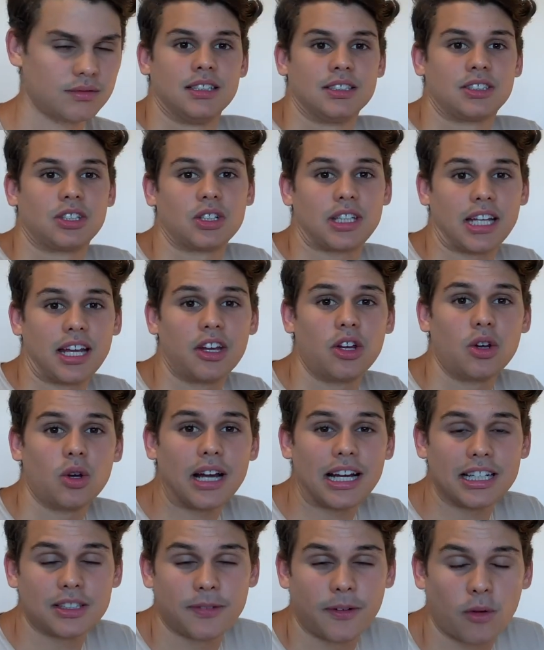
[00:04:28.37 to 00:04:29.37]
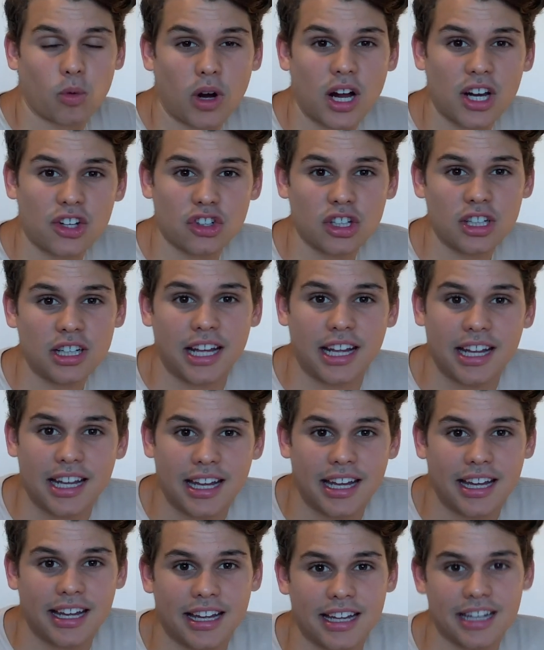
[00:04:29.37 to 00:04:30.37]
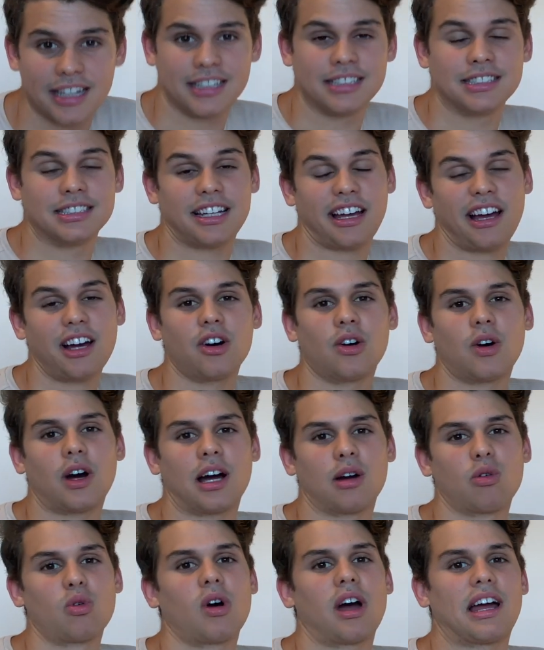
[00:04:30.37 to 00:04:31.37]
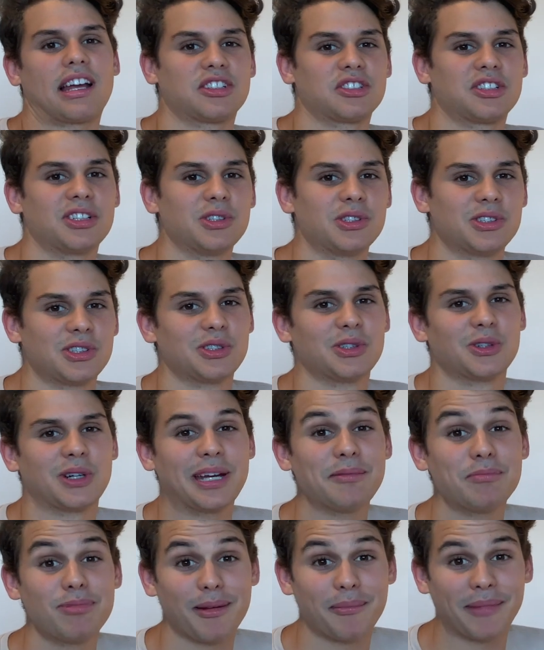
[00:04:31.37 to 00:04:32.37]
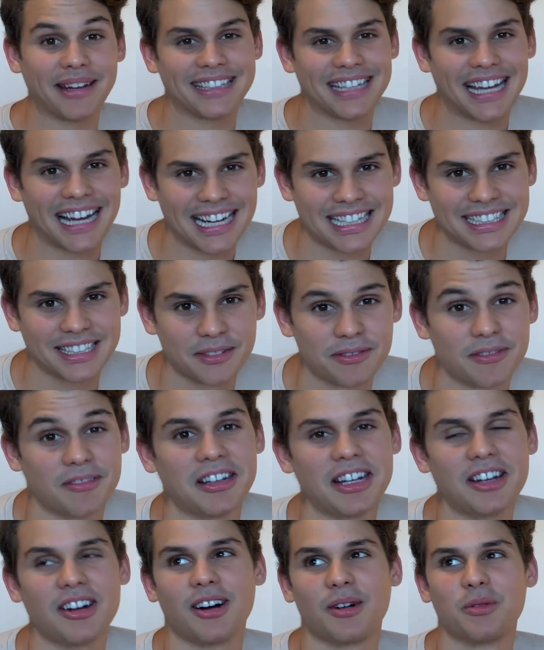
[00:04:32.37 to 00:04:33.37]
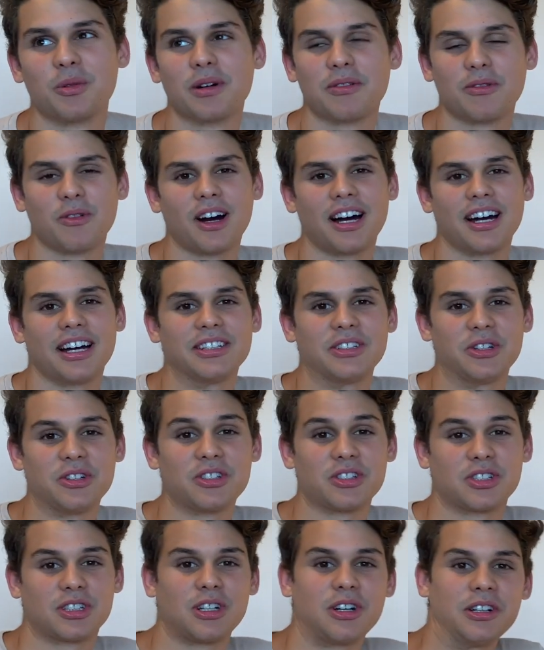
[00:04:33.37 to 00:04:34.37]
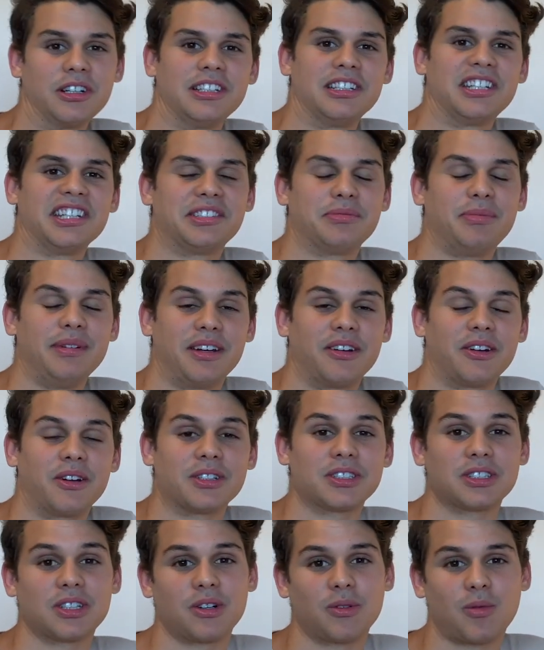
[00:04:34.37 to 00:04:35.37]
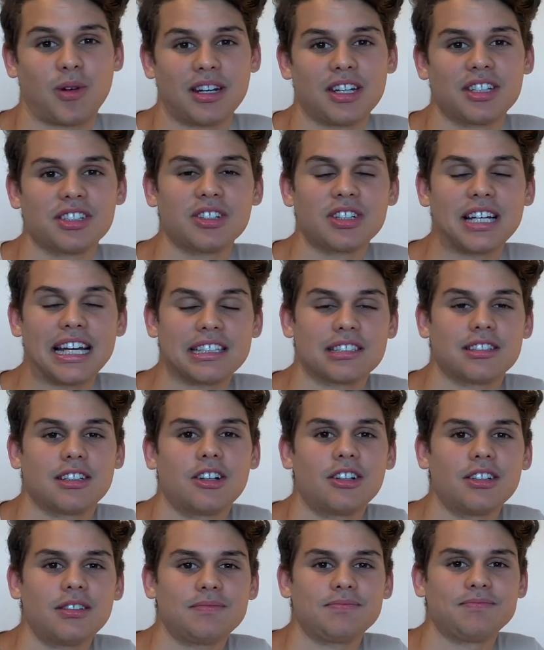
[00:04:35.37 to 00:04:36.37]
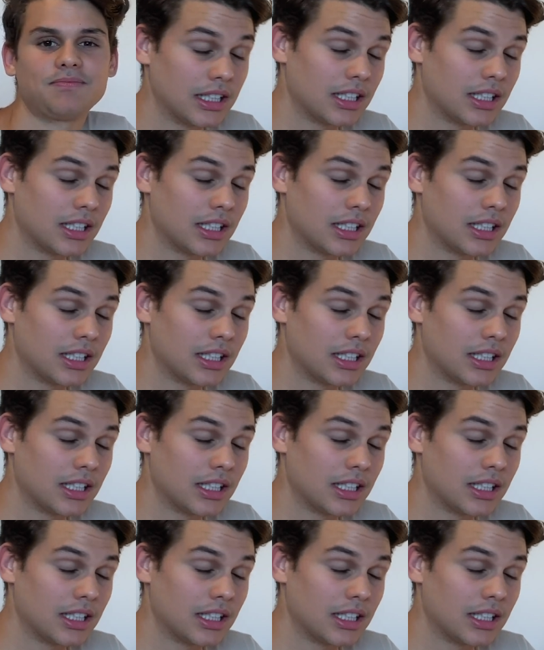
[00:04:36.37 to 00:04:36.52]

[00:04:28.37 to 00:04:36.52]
So thank you guys for watching, and now I will ask you to implement active recall with what you just learned in this video. So what did you guys learn?